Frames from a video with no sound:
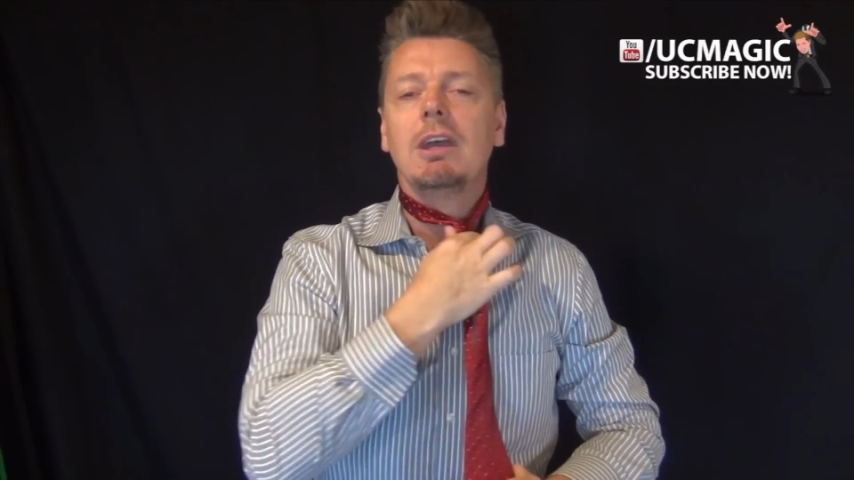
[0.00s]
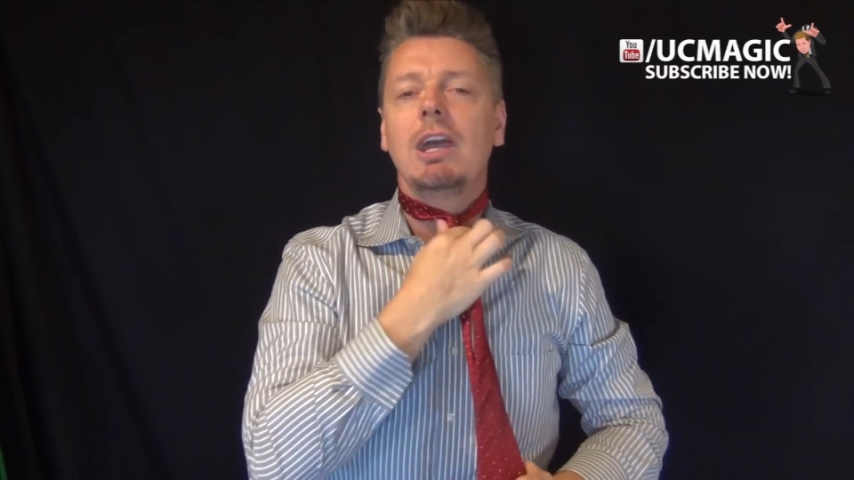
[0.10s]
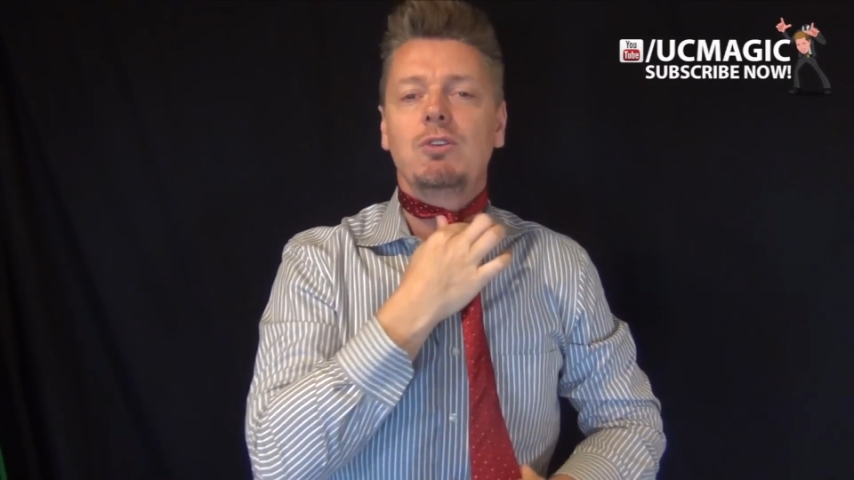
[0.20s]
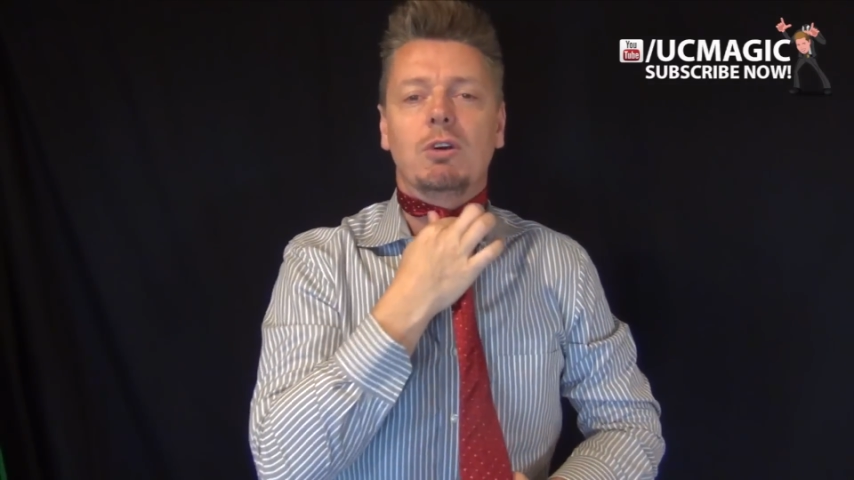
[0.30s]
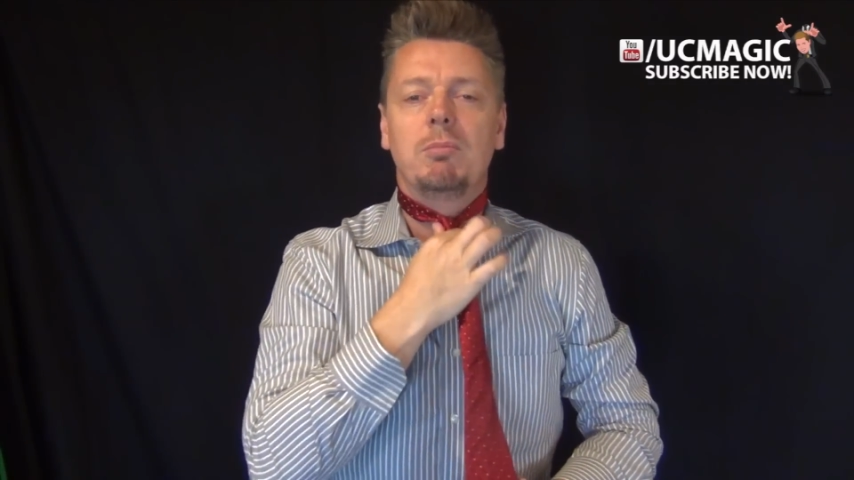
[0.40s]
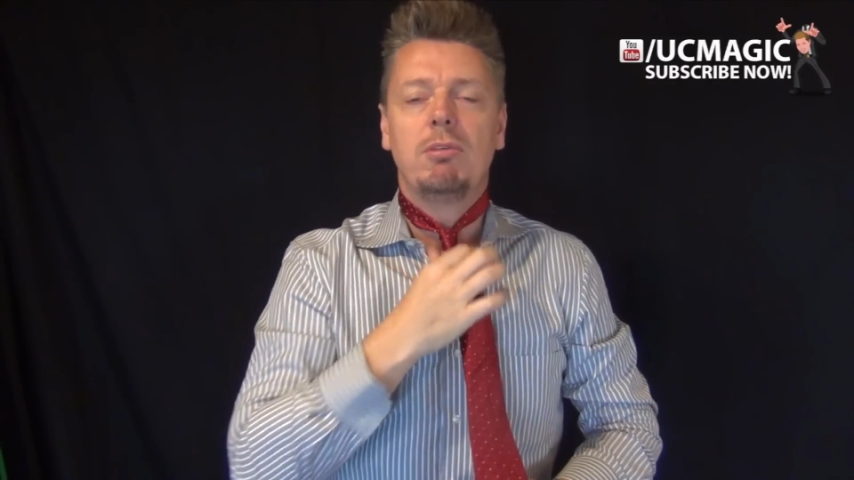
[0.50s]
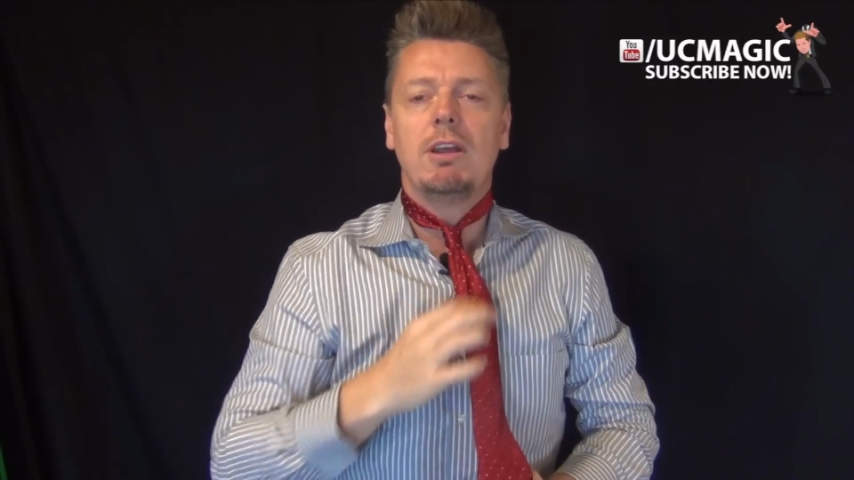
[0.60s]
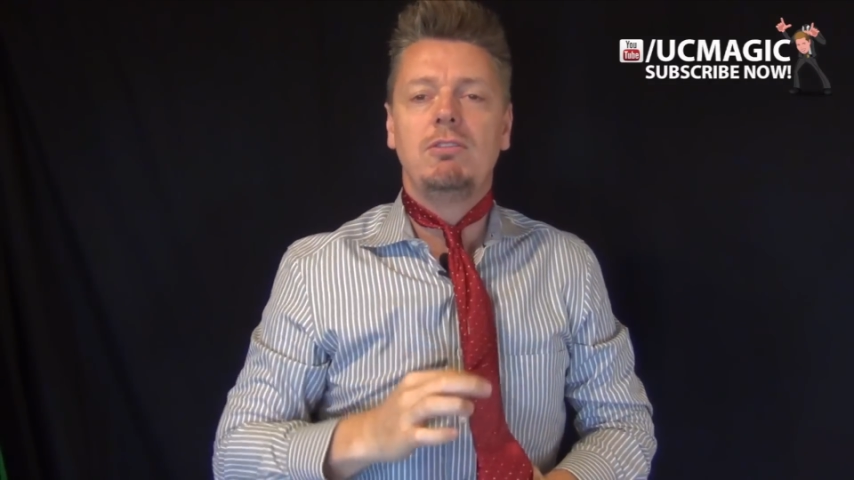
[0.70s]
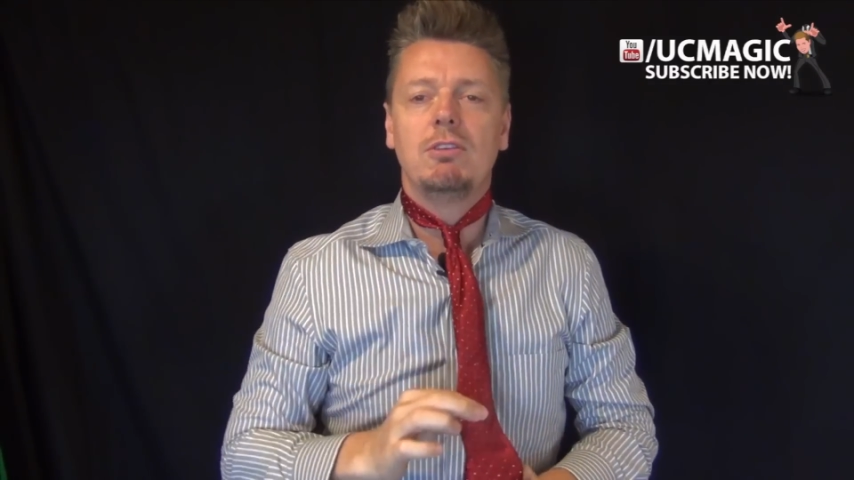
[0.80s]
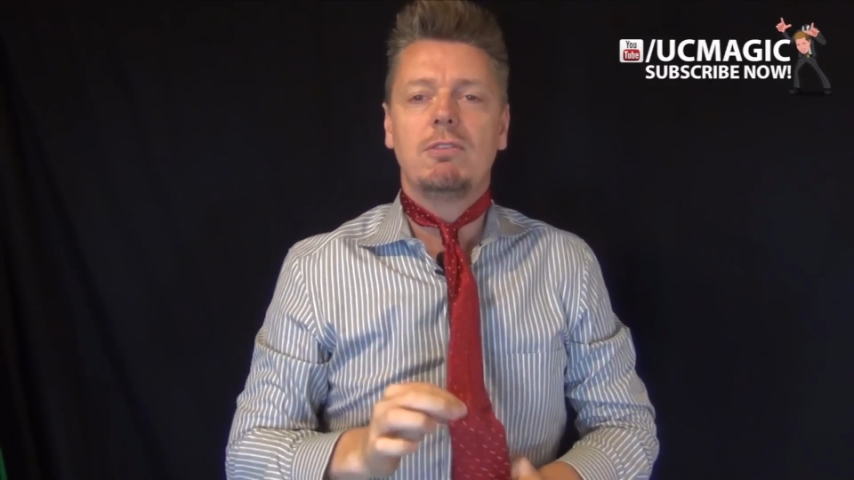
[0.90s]
and you'll
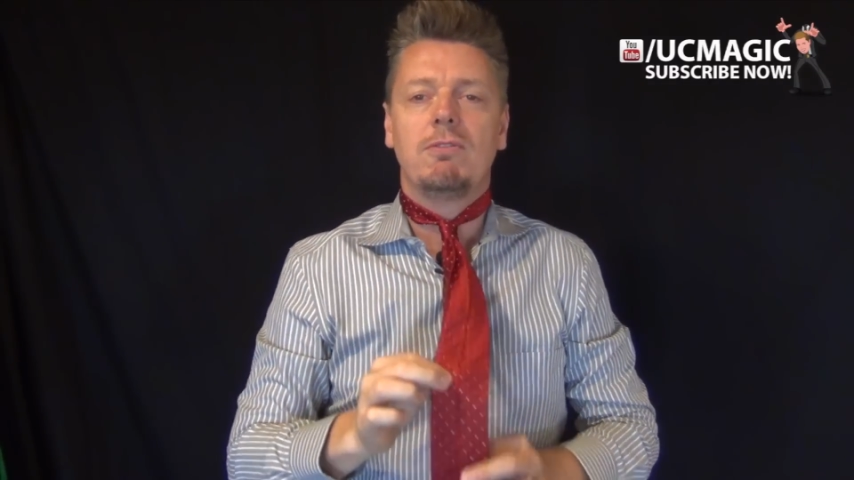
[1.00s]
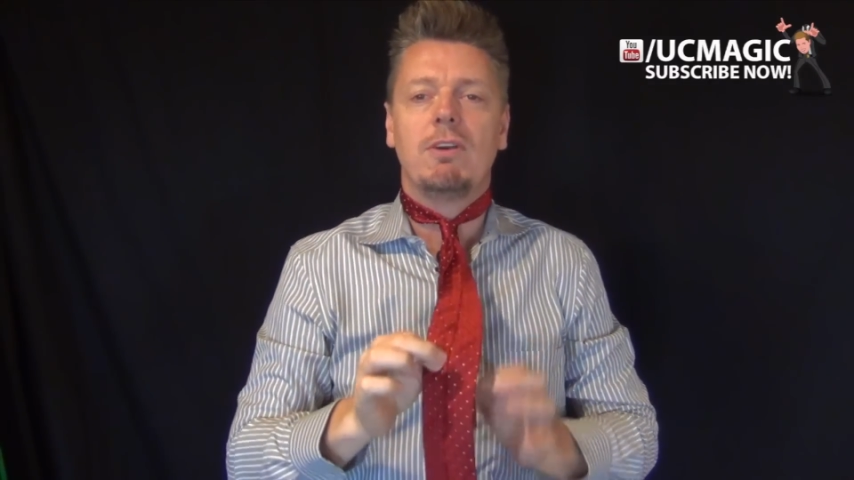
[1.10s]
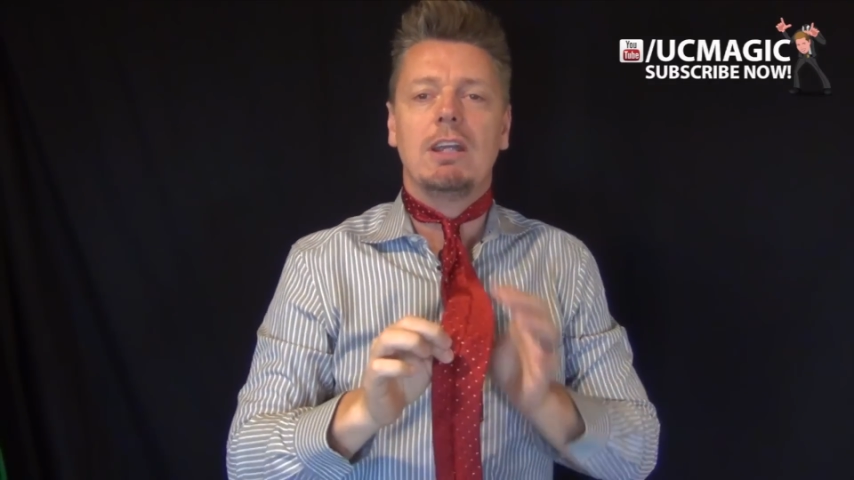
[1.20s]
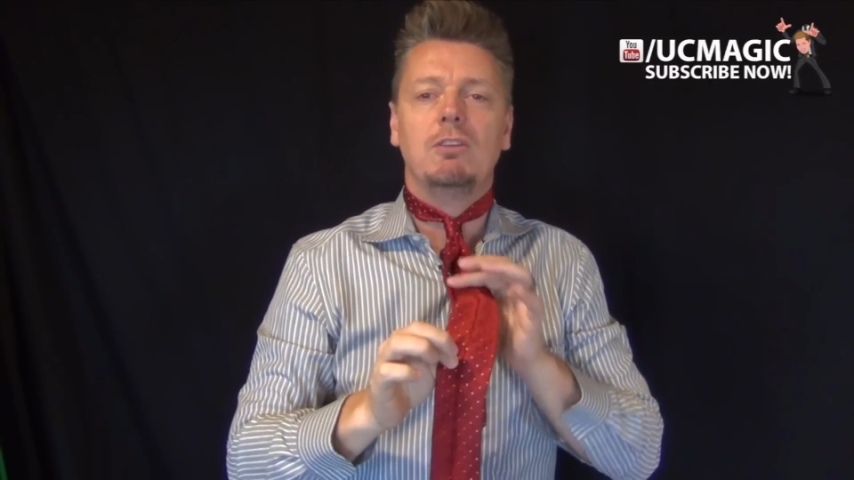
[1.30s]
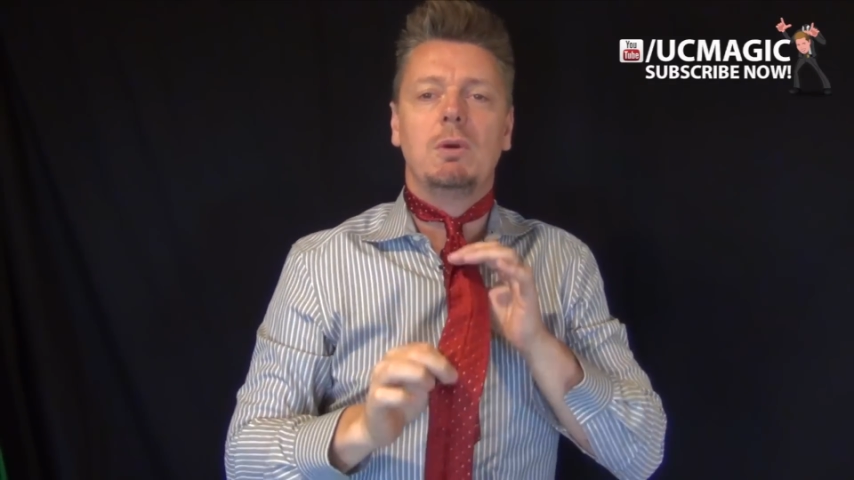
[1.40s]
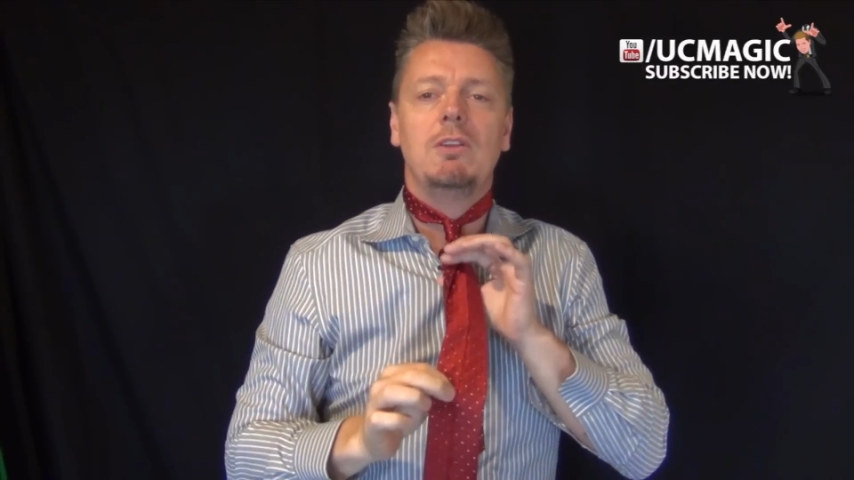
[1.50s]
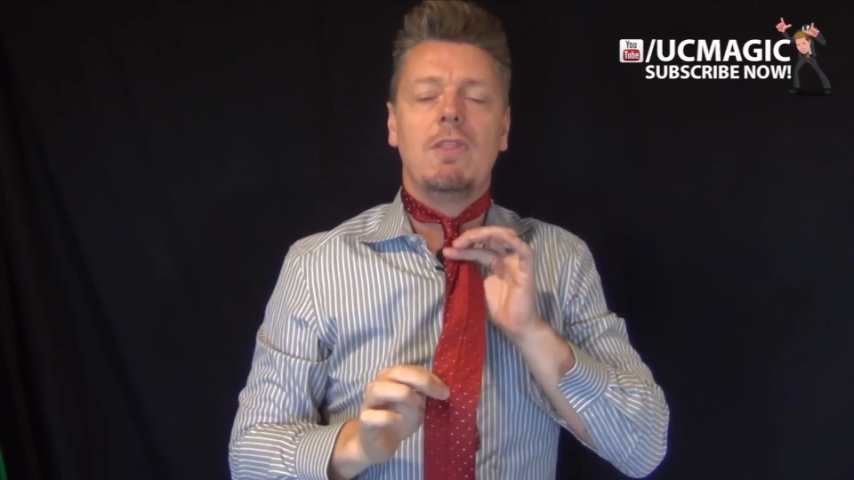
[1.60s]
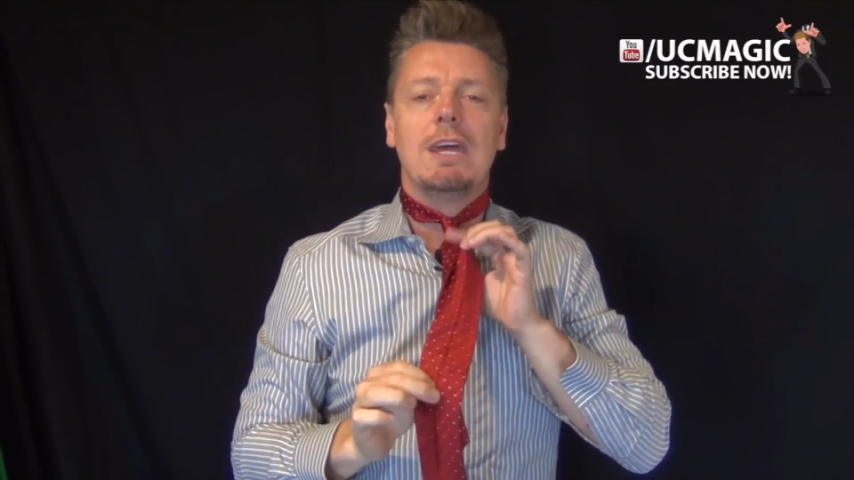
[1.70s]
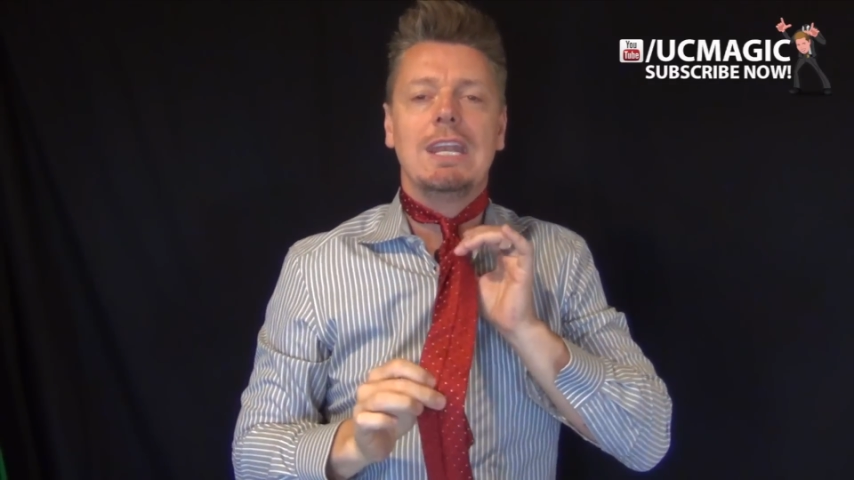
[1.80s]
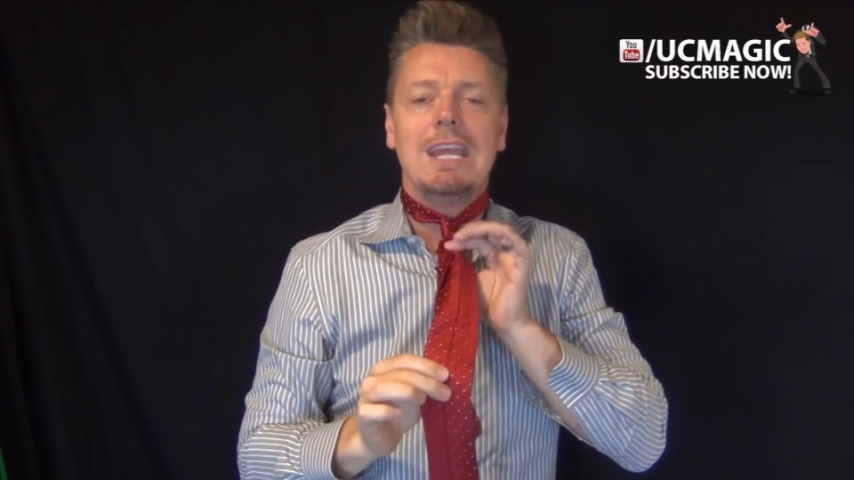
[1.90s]
impress your friends with
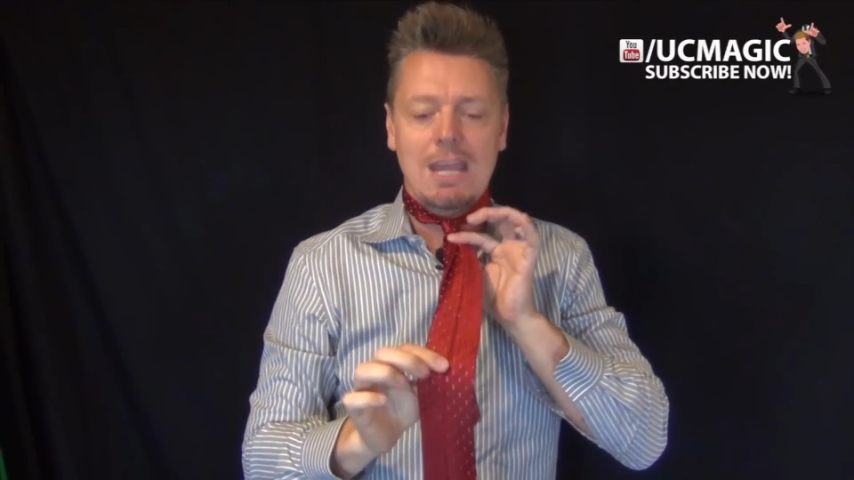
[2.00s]
that